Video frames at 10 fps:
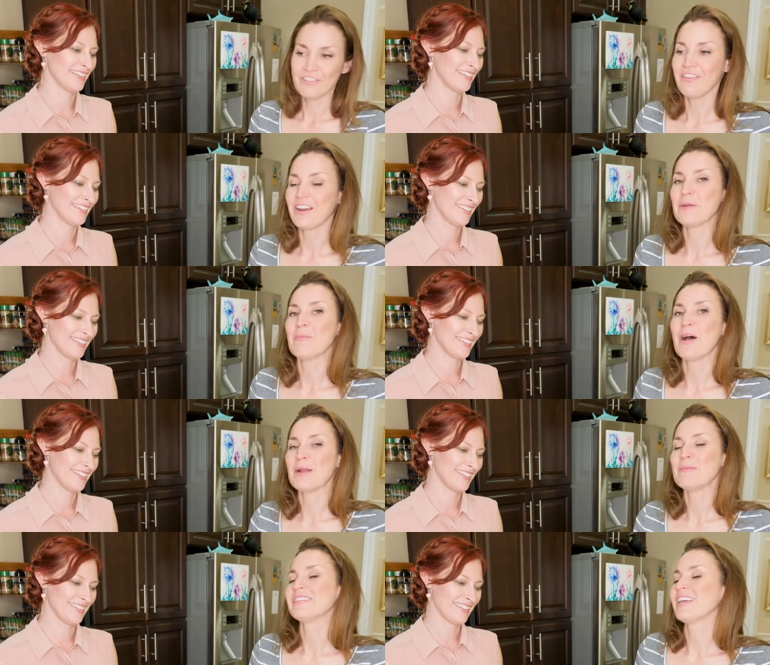Speaker 1: The very
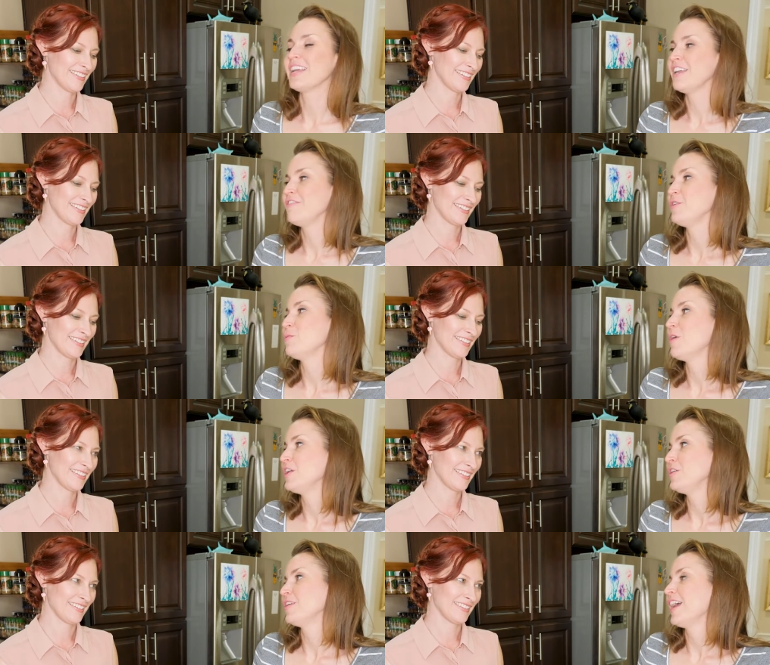bottom, it's like, if you
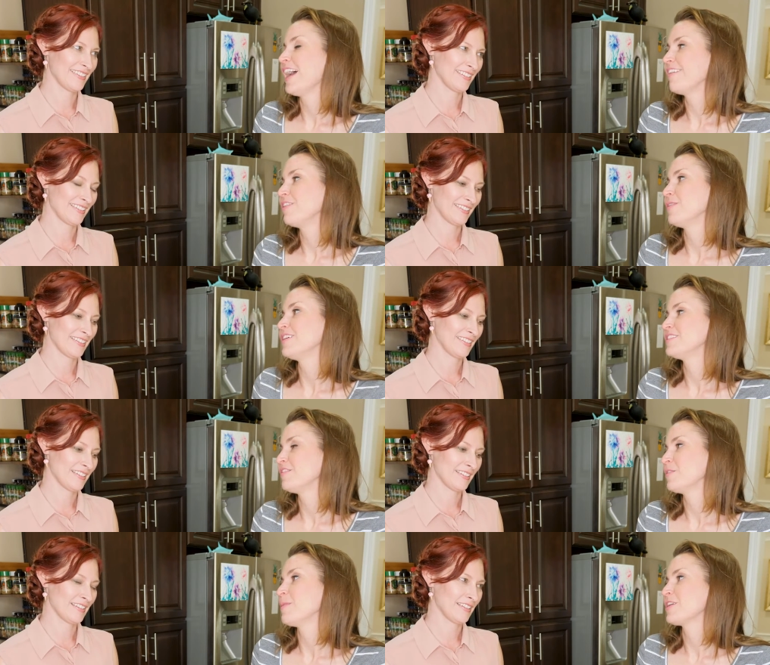want, you can add the rest
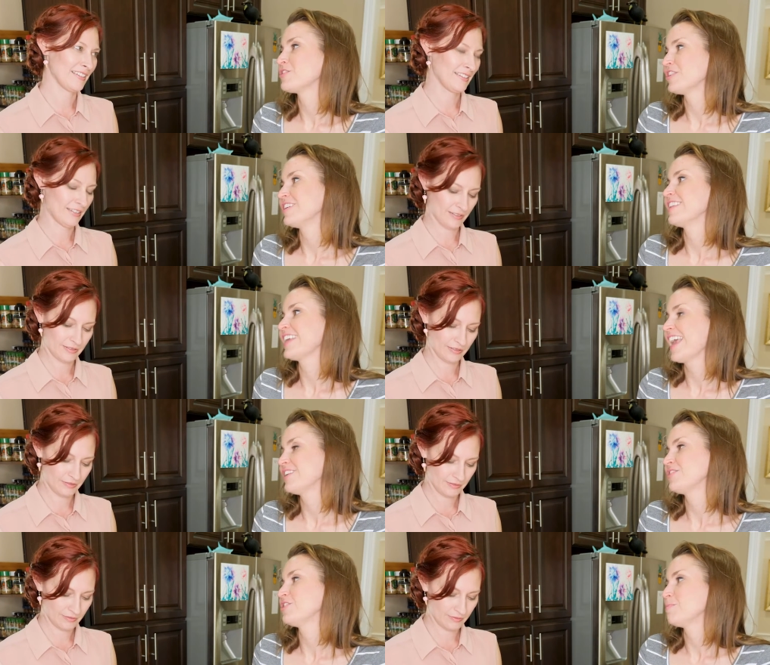of your mixture into the
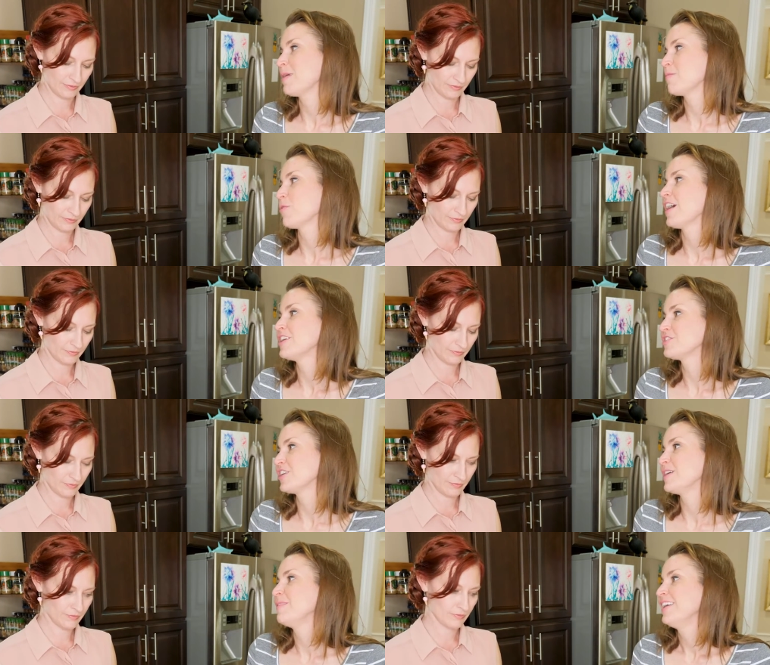canister to make more ice
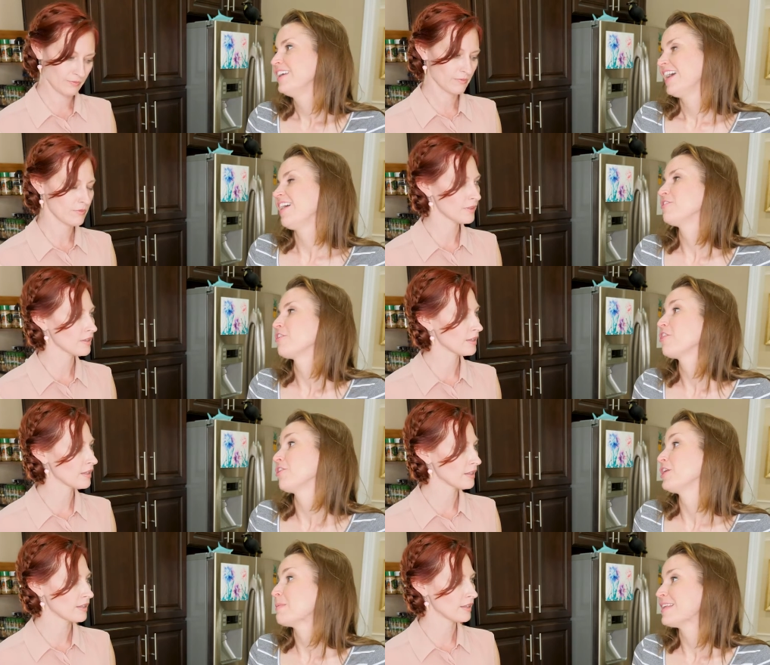cream. After
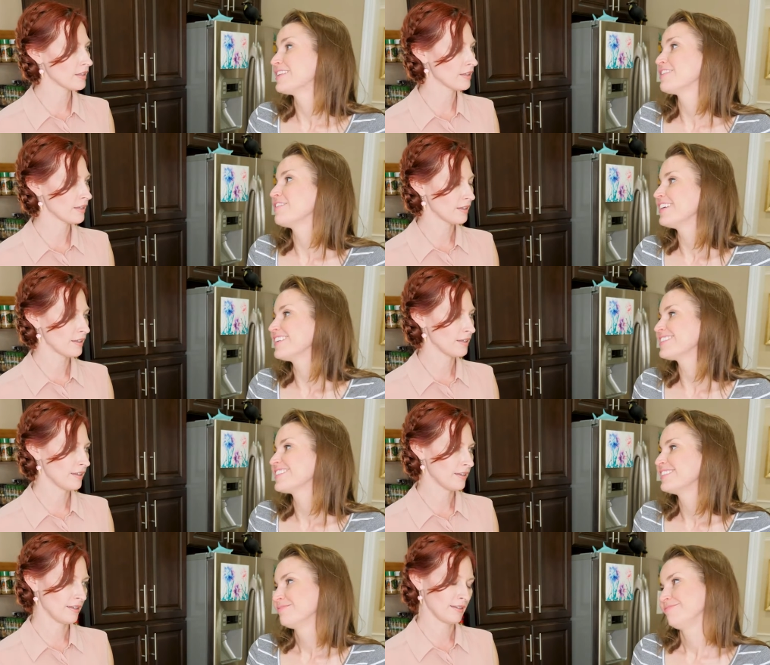30 minutes of
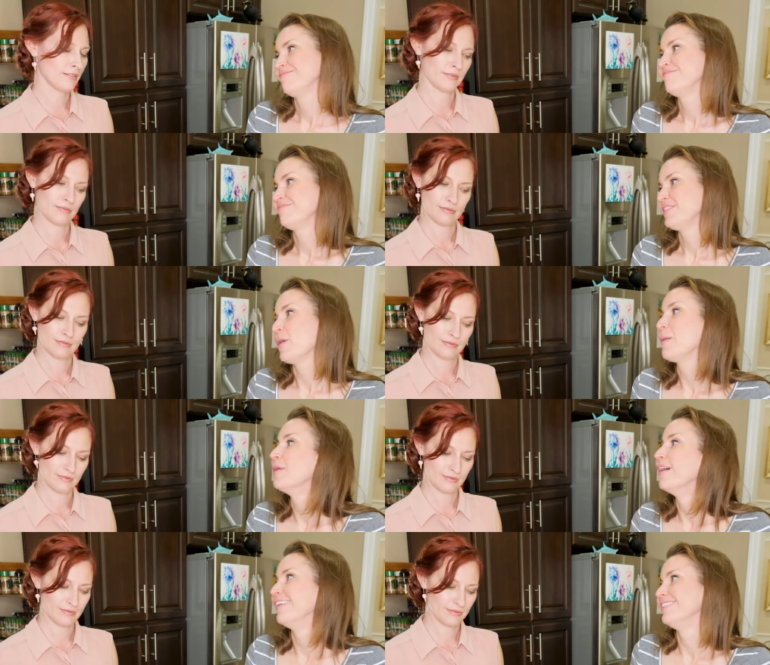this, now
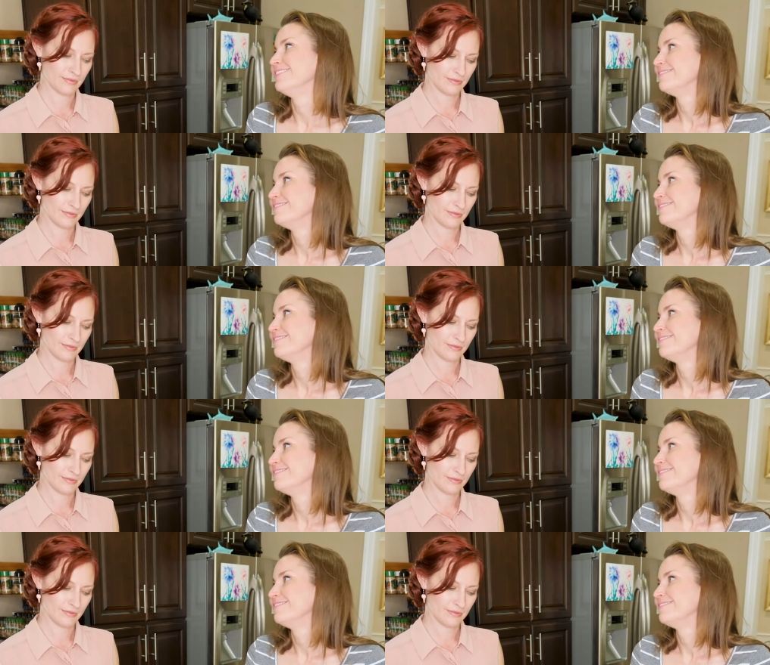I'm done.